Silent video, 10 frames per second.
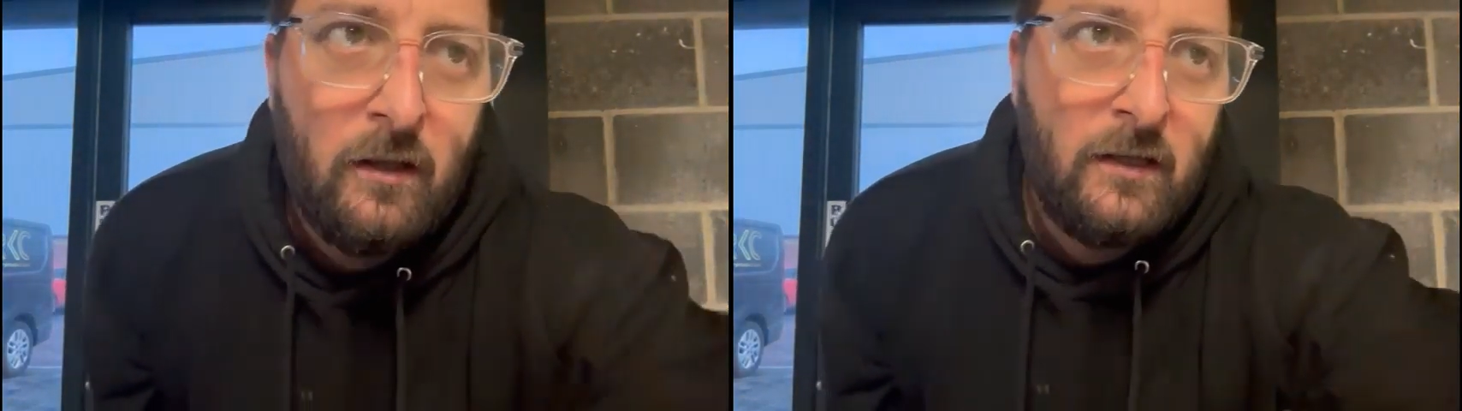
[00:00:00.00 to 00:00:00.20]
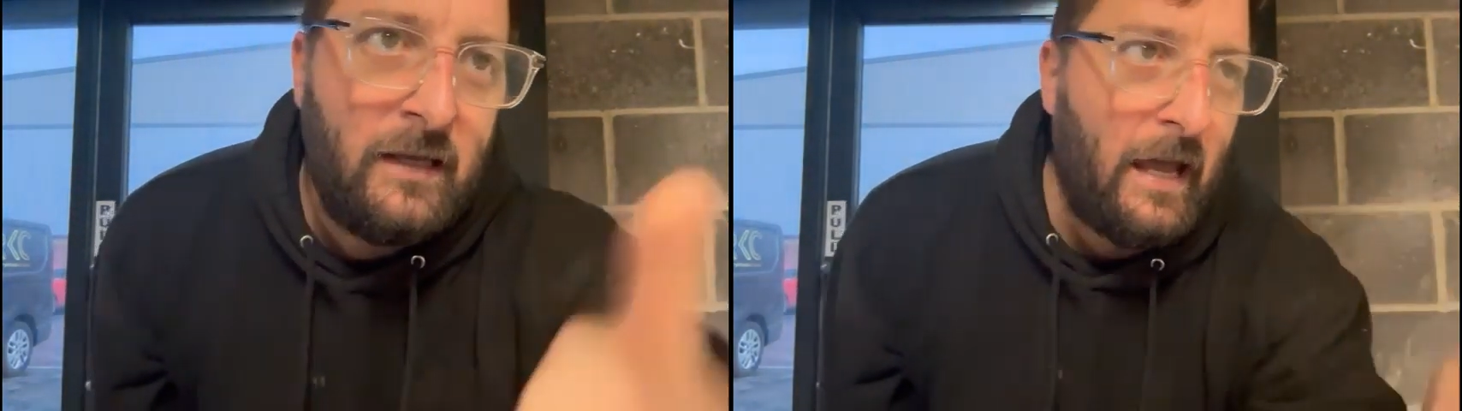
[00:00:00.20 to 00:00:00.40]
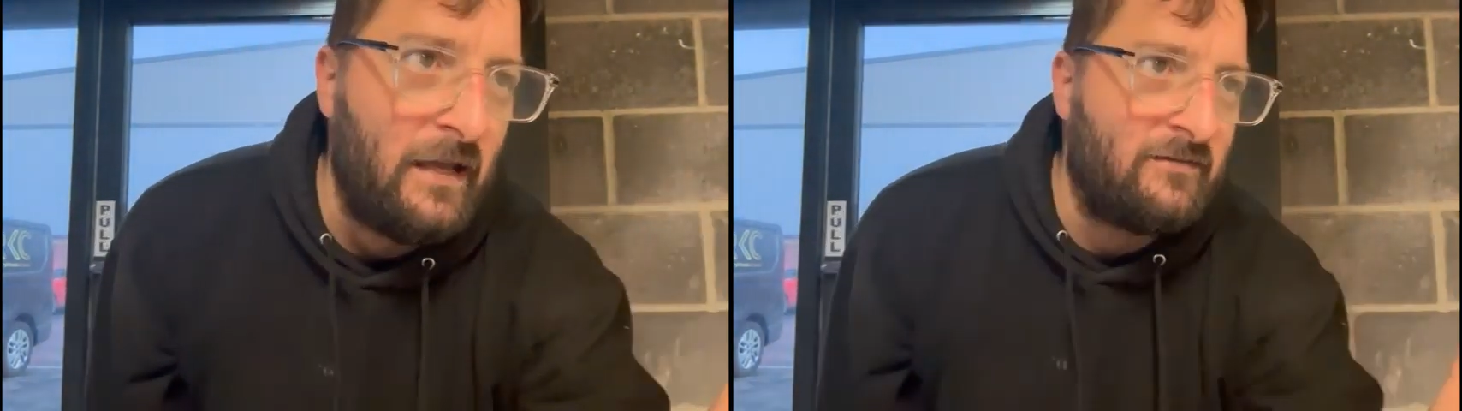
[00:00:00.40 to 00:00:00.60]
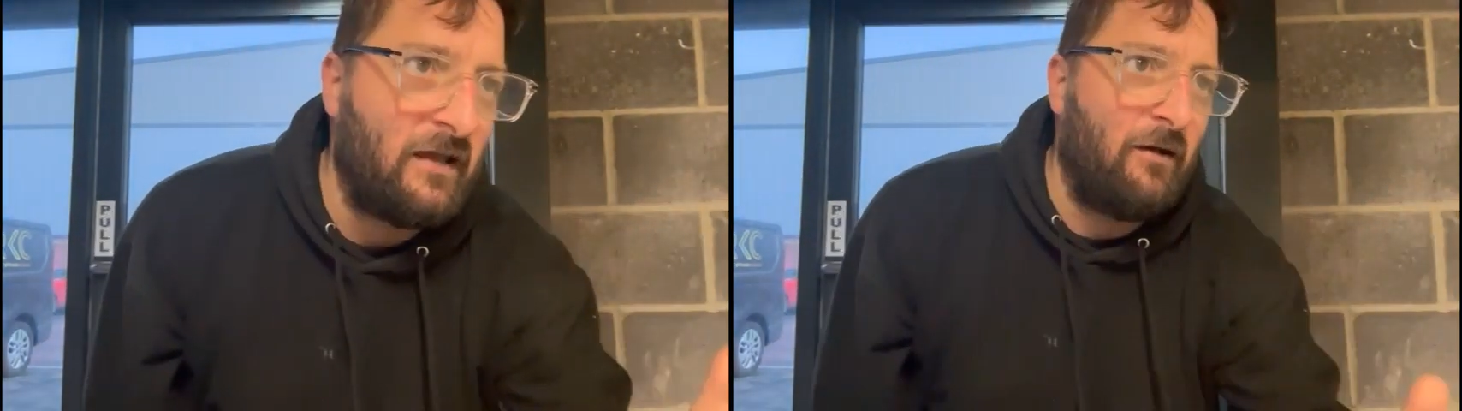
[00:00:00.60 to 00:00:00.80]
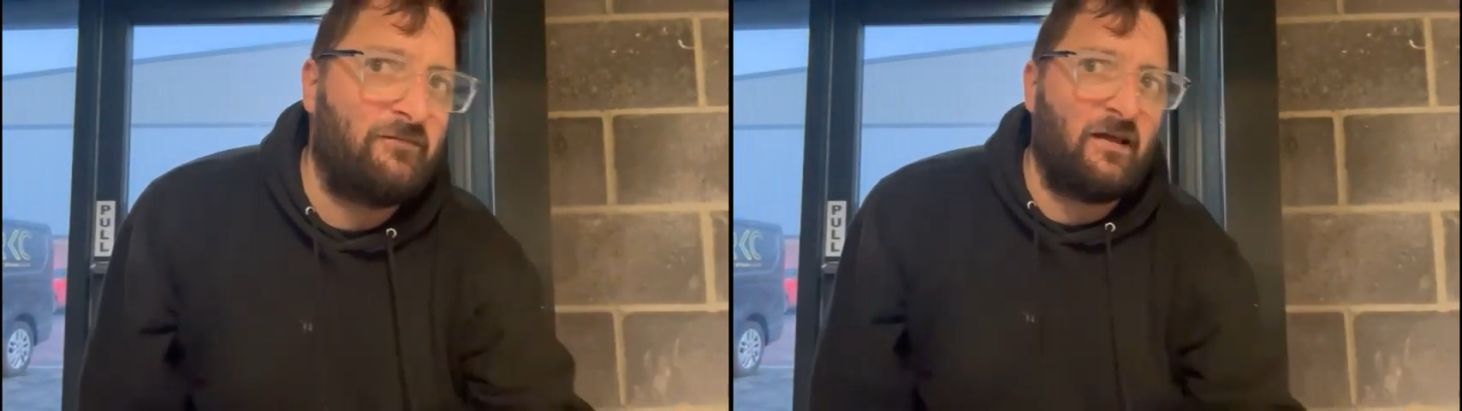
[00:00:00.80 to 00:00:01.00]
Get
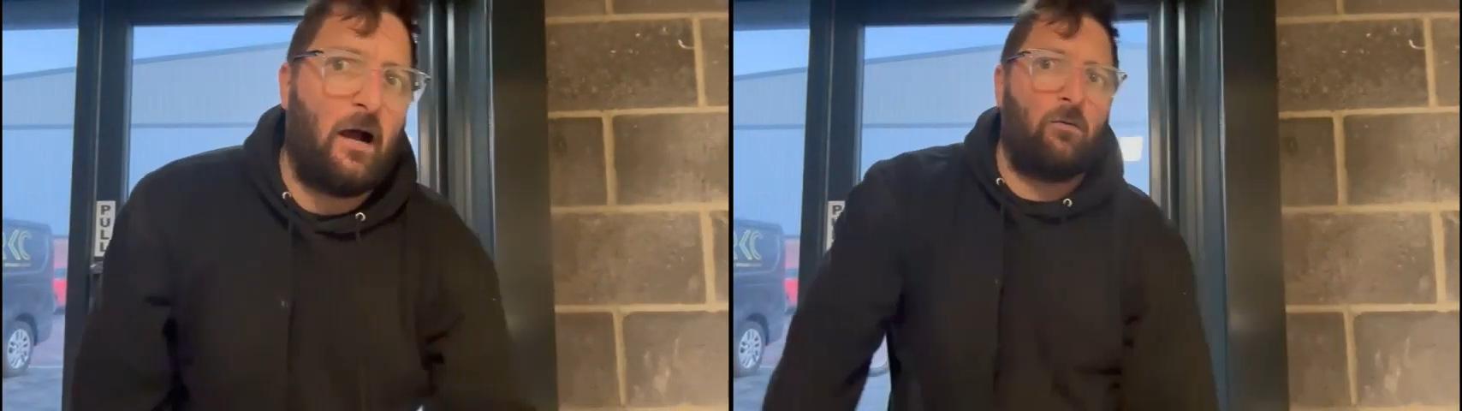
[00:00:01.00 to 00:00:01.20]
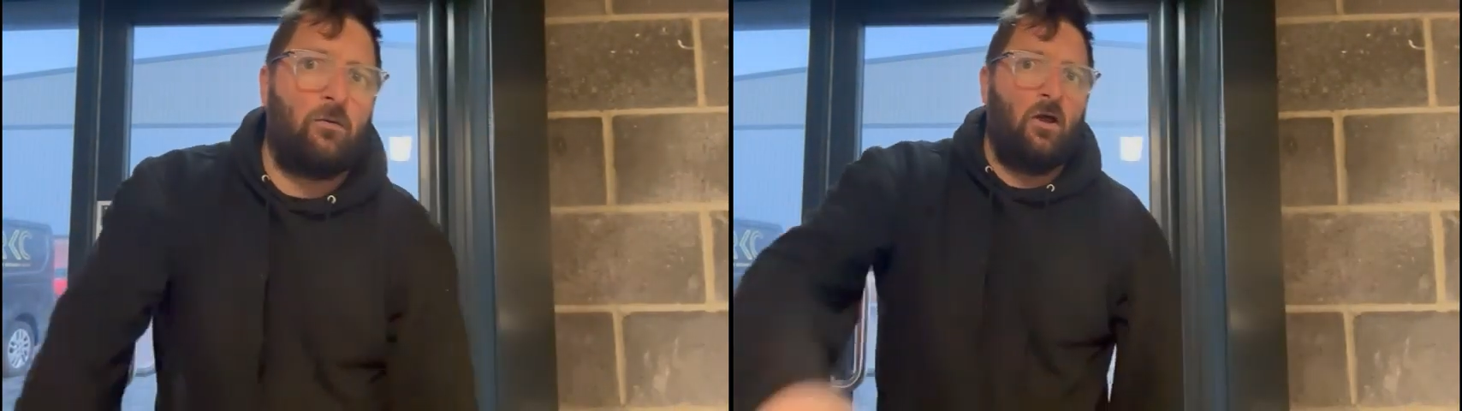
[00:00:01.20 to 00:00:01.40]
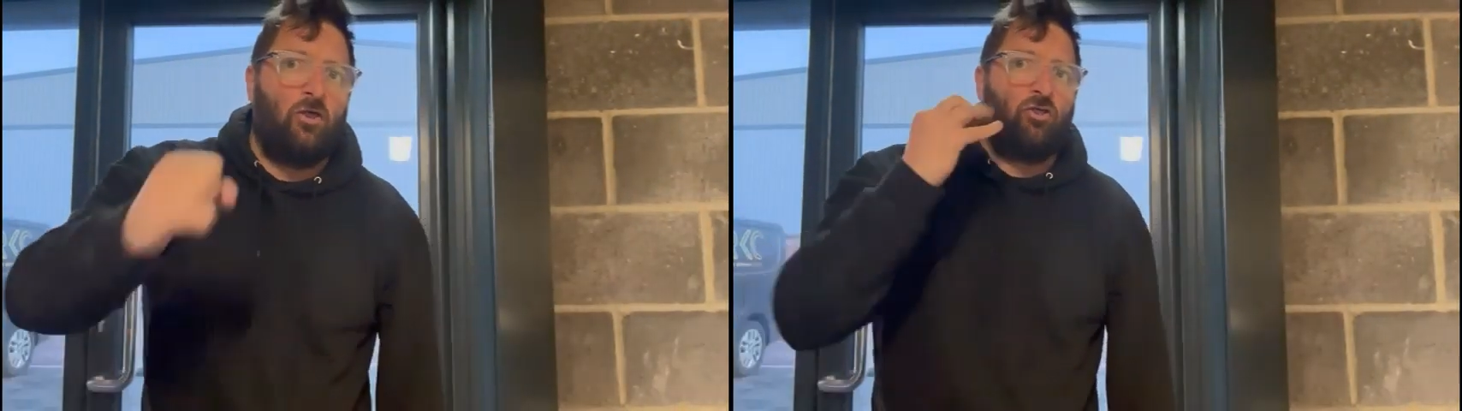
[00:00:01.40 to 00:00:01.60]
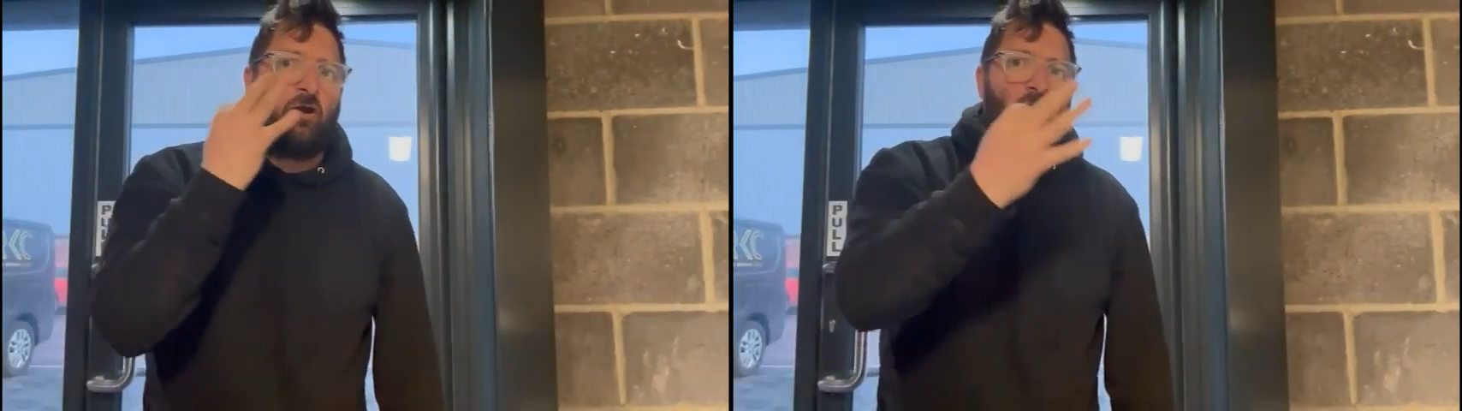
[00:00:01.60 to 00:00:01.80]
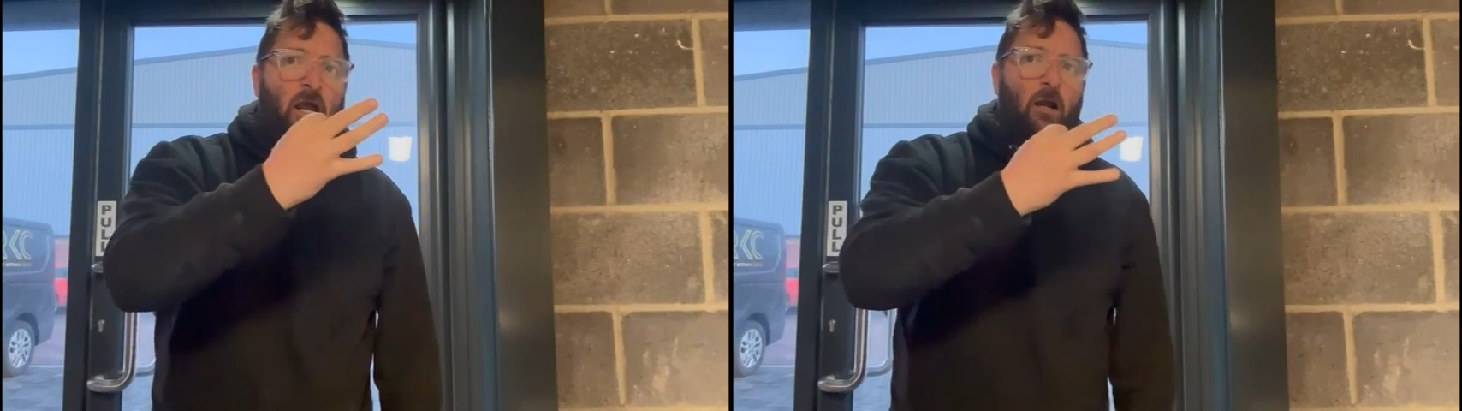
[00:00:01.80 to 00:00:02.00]
yourself down,
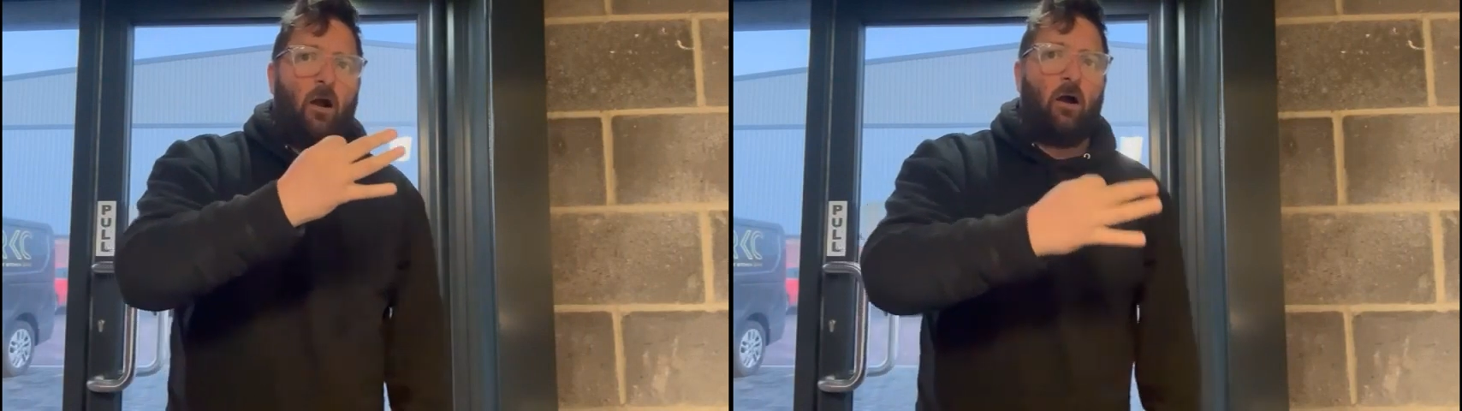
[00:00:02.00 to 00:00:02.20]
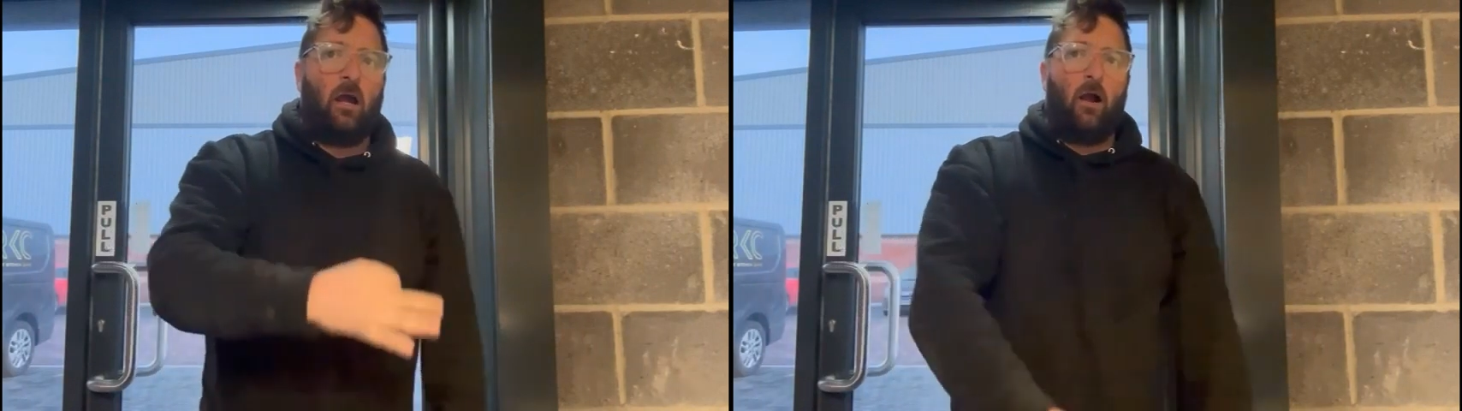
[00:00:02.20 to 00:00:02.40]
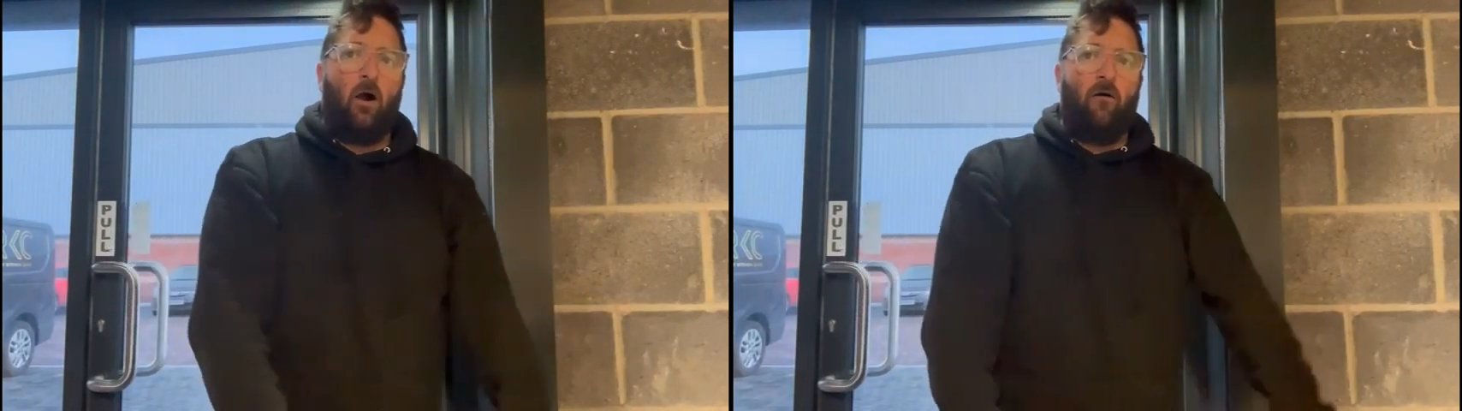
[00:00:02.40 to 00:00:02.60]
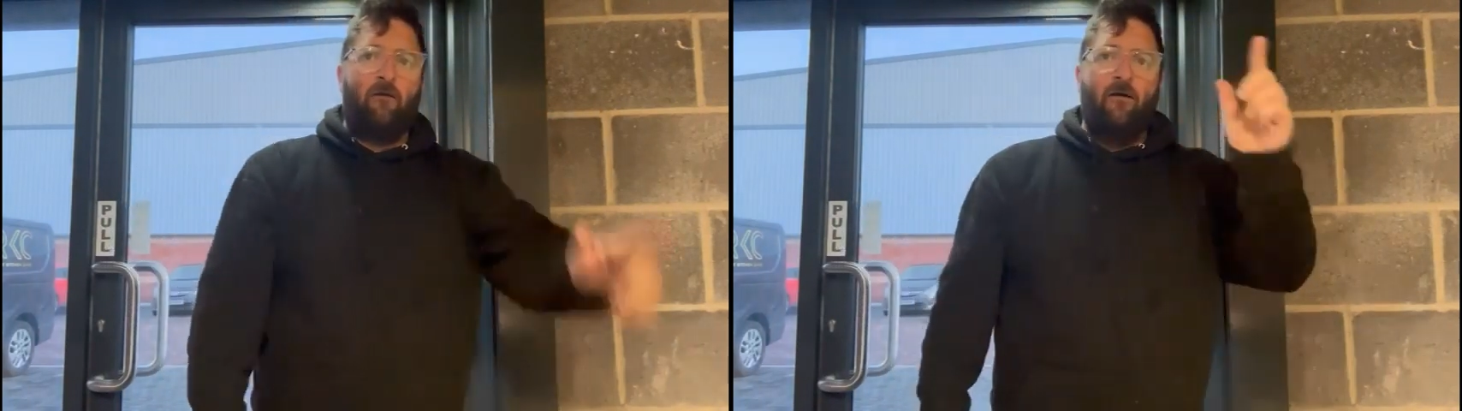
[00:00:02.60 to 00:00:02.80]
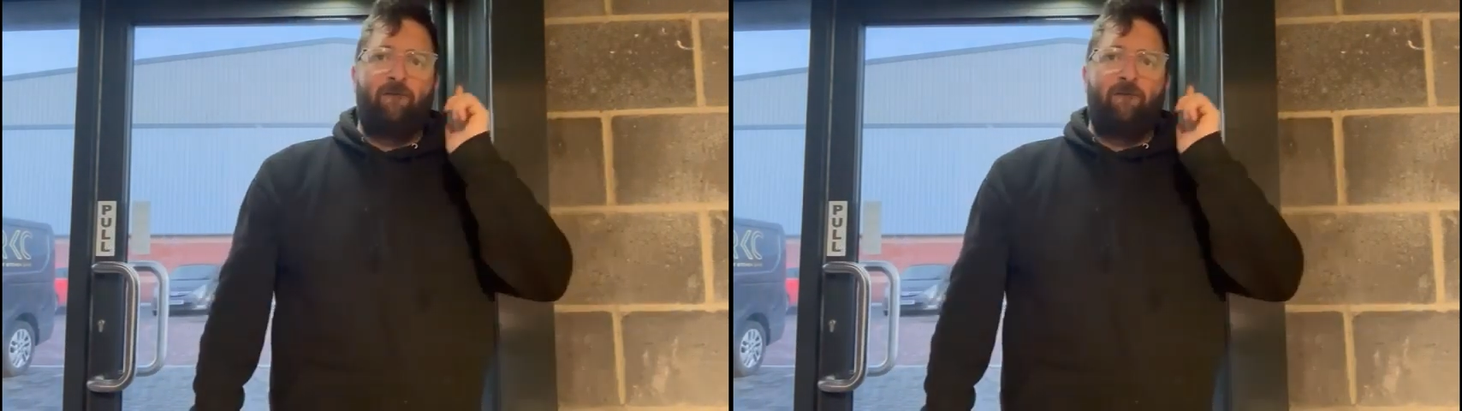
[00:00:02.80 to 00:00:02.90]
3 o'clock kick-off.